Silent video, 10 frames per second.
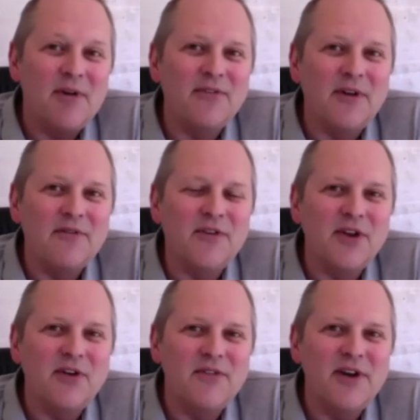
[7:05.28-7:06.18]
for the
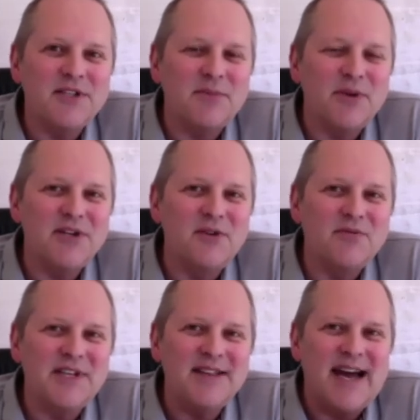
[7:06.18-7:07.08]
converter, because
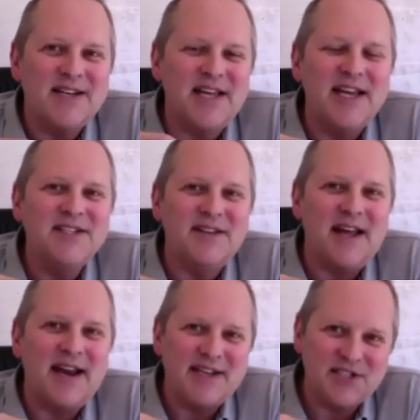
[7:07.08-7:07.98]
obviously that data
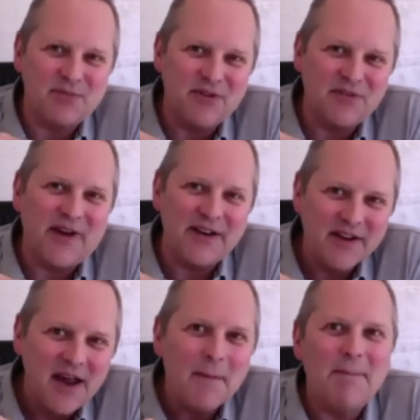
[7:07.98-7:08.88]
then has to be fed
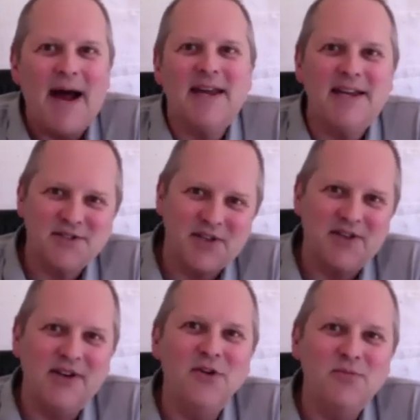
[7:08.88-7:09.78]
back into the
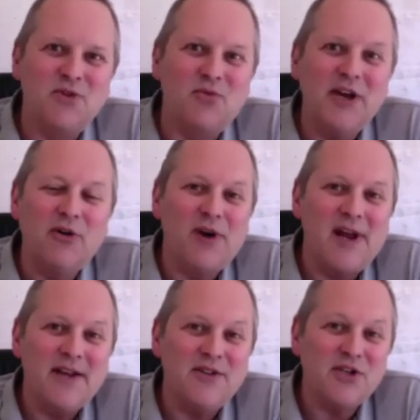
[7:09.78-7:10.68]
loop to
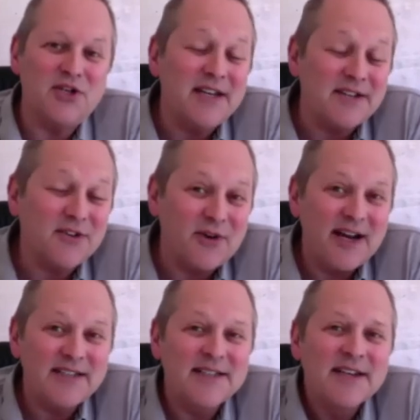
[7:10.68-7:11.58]
recreate the sheet.
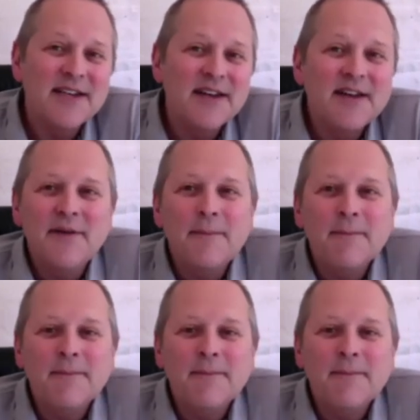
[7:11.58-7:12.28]
Correct? Yeah,